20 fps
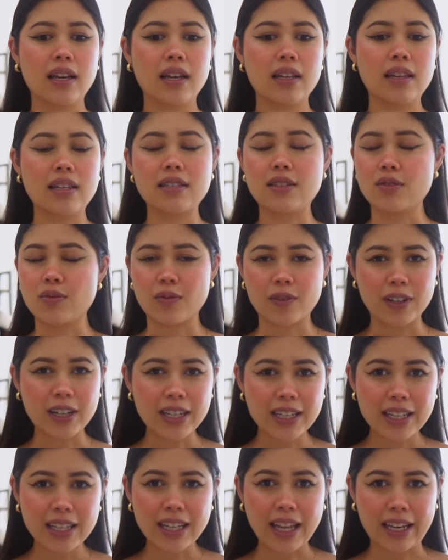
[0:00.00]
this is
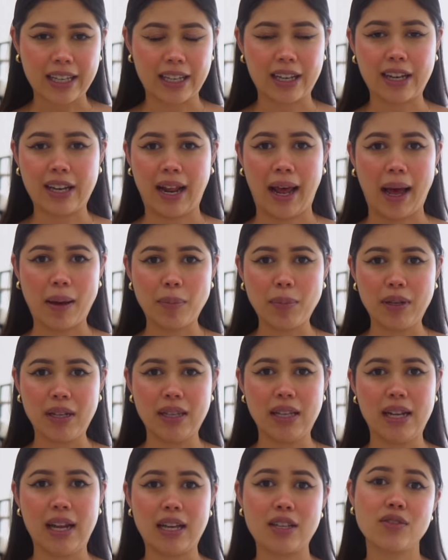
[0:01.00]
real, like it could happen in
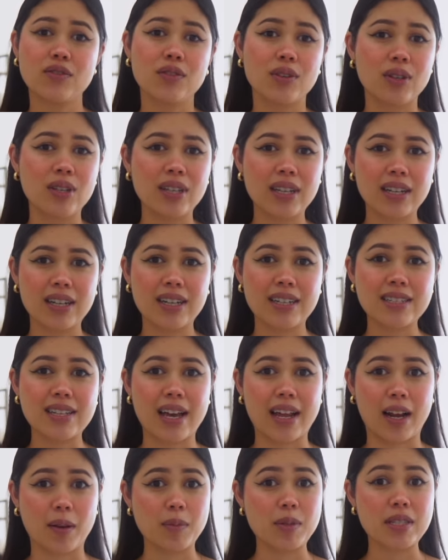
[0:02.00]
the next few years
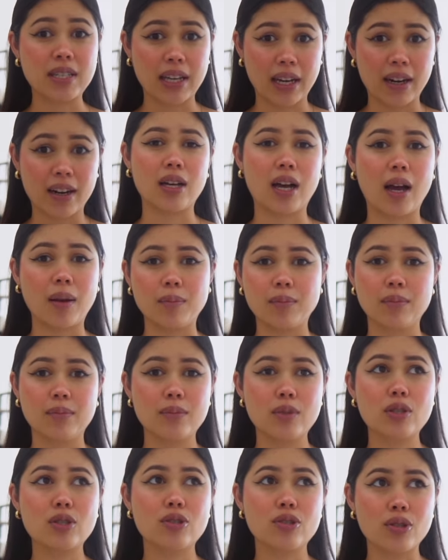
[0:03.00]
and I'm scared. I'm
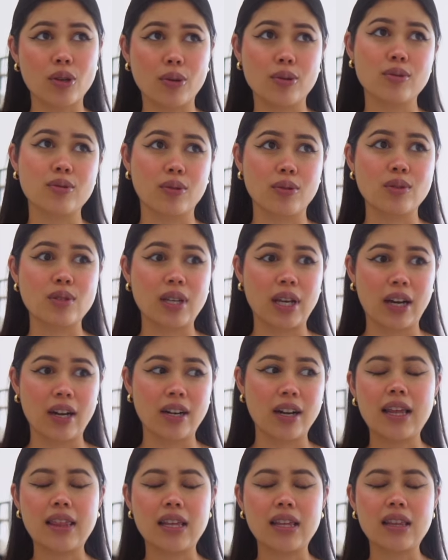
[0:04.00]
so, so scared.
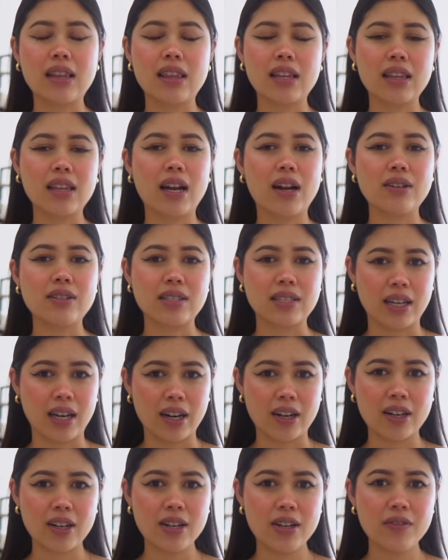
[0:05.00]
I think the thing that I was
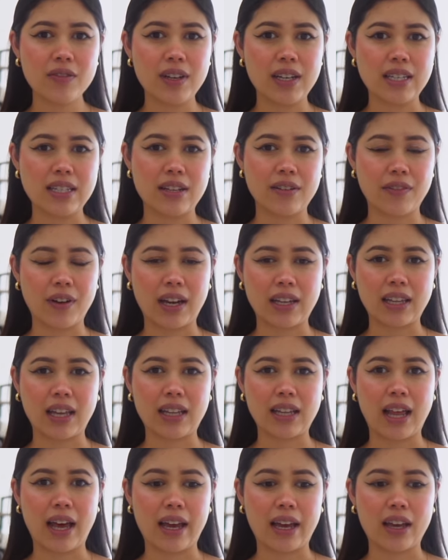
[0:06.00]
scared of is the fact
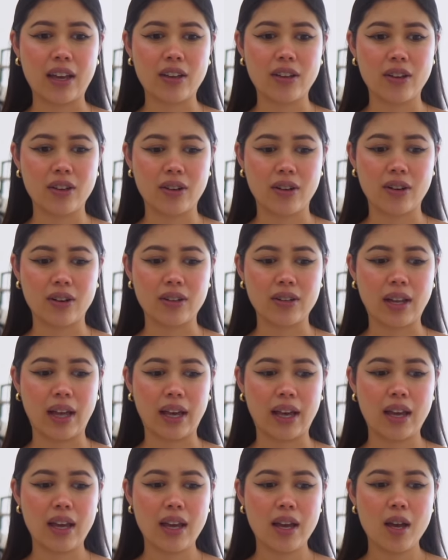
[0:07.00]
that like, you know, like
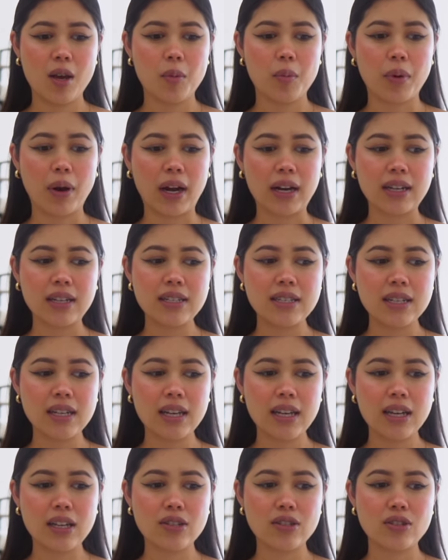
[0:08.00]

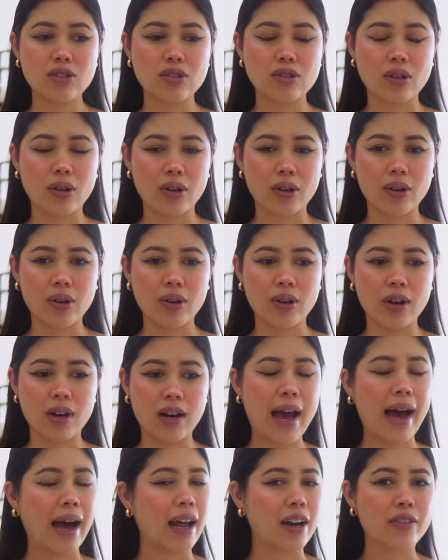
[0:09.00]
pregnancy is so
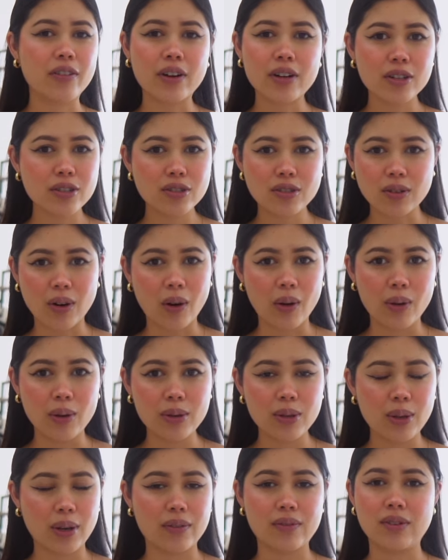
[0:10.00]
out of our control.
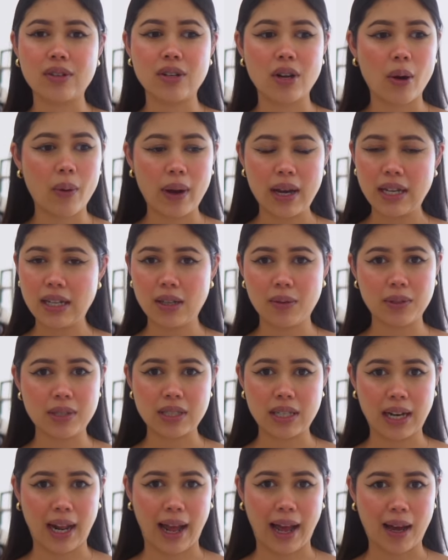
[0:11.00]
You have no idea what's
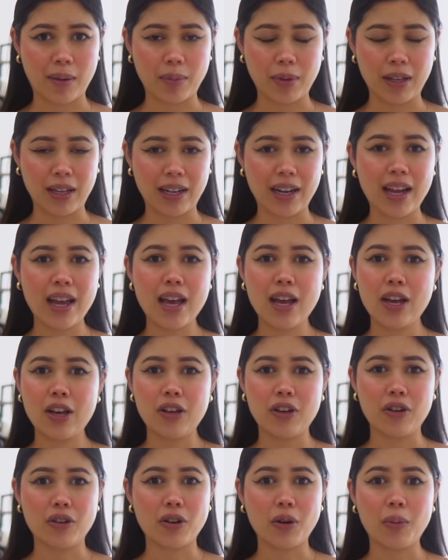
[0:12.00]
gonna happen.
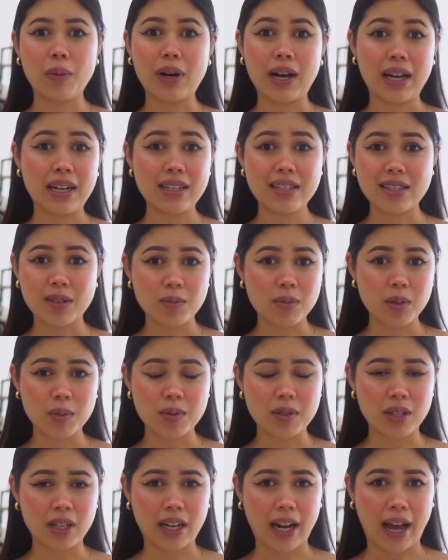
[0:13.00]
You don't know what kind of
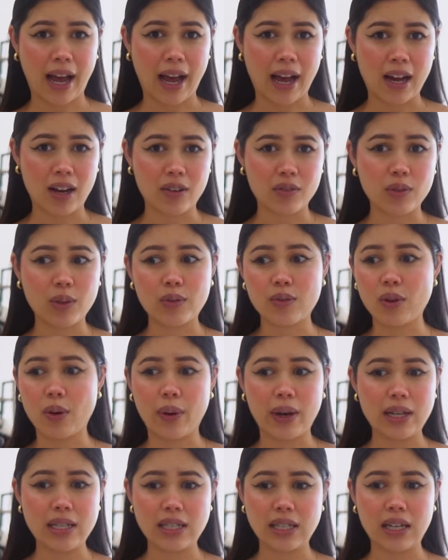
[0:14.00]
symptoms you're gonna have. You have no
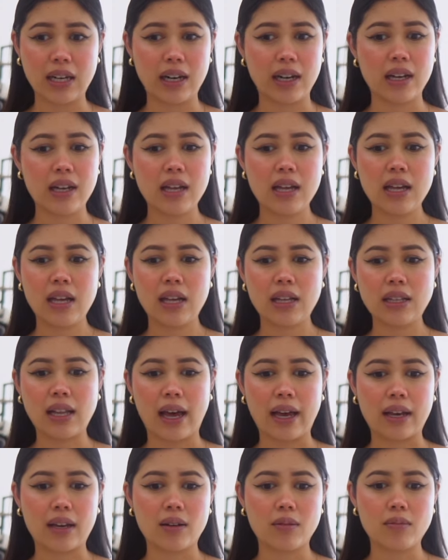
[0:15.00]
idea
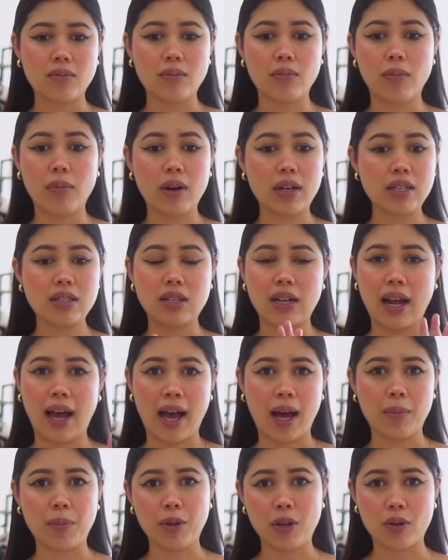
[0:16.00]
like what is gonna
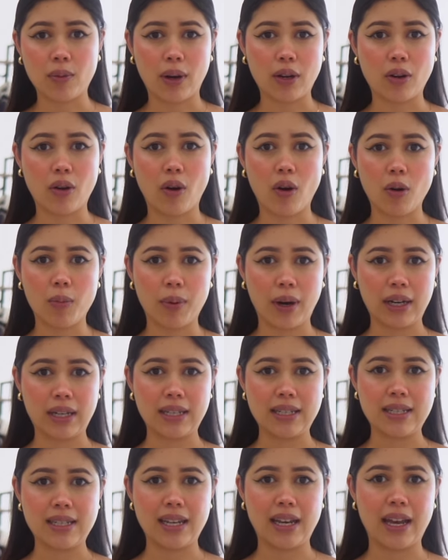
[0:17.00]
happen throughout your whole
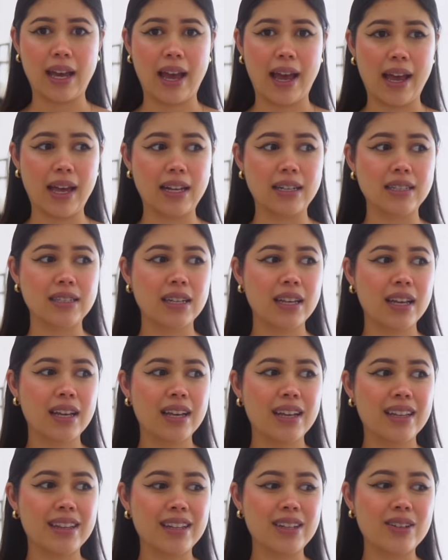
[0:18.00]
pregnancy and
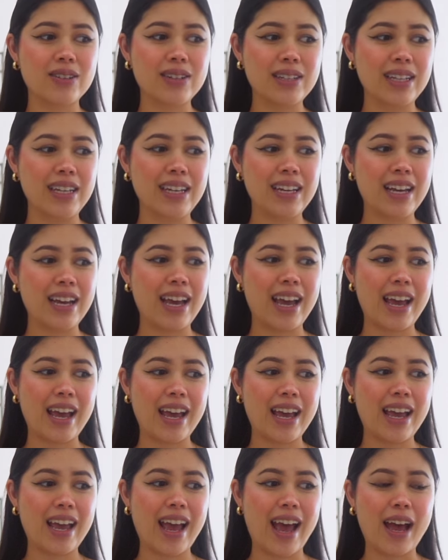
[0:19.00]
literally
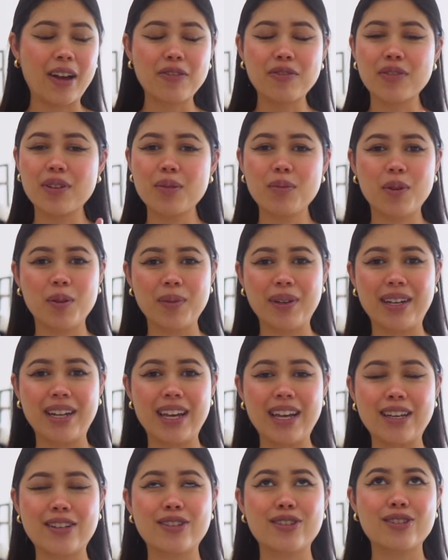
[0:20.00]
every woman
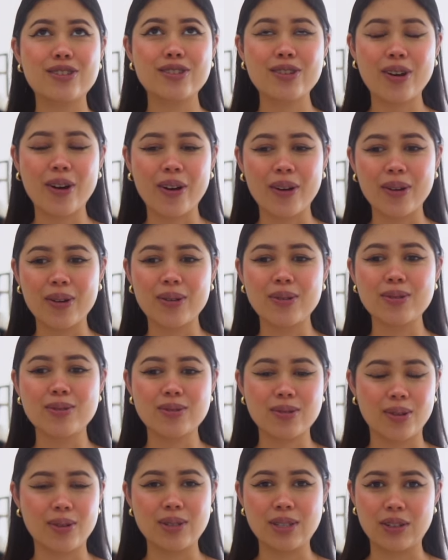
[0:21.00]
is so,
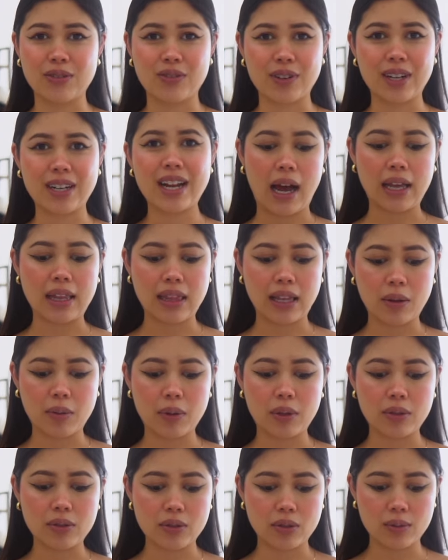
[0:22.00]
so different. I think
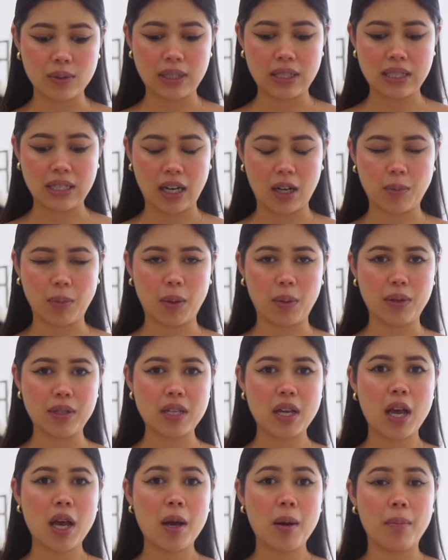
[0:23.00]
what also really scared me was
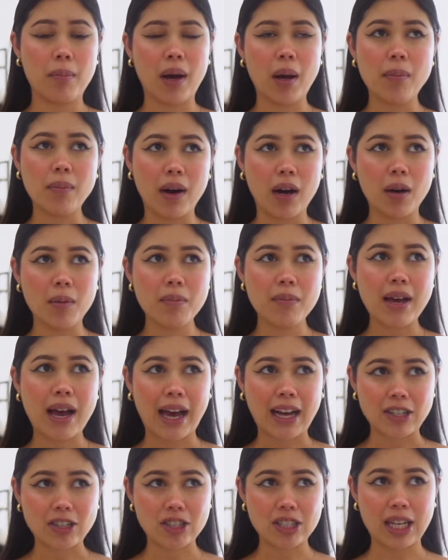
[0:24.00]
my mom
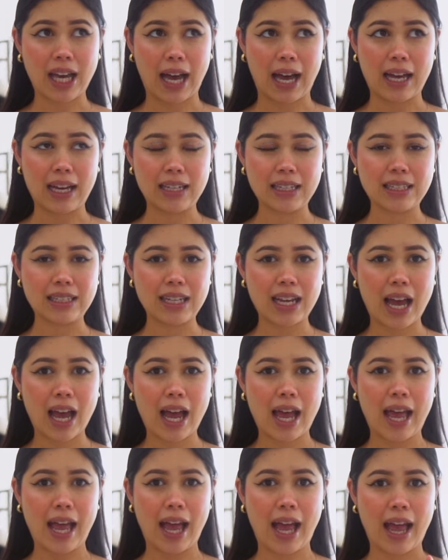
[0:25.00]
actually had
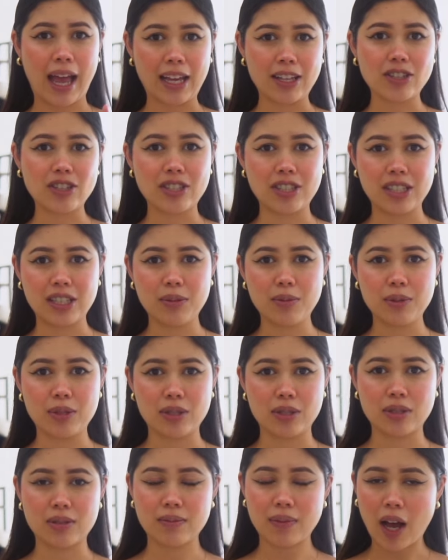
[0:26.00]
HG, which
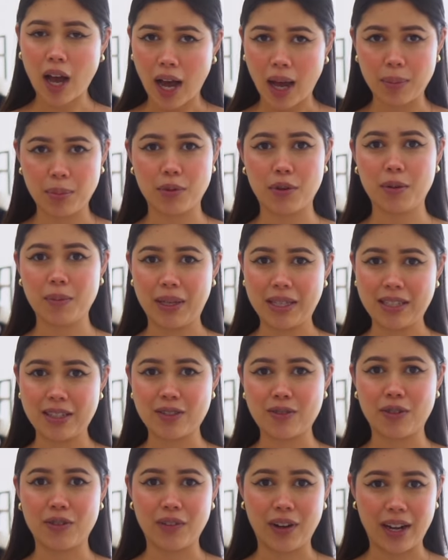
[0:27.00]
is
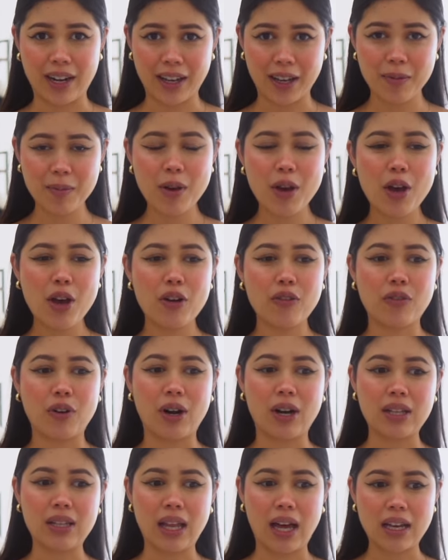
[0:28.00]
hyperemesis gravidarum, for
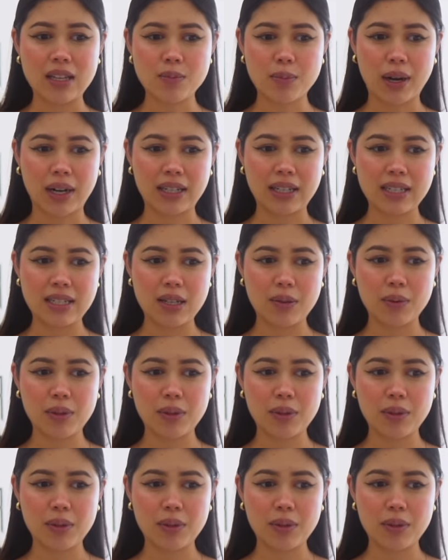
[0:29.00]
her last pregnancy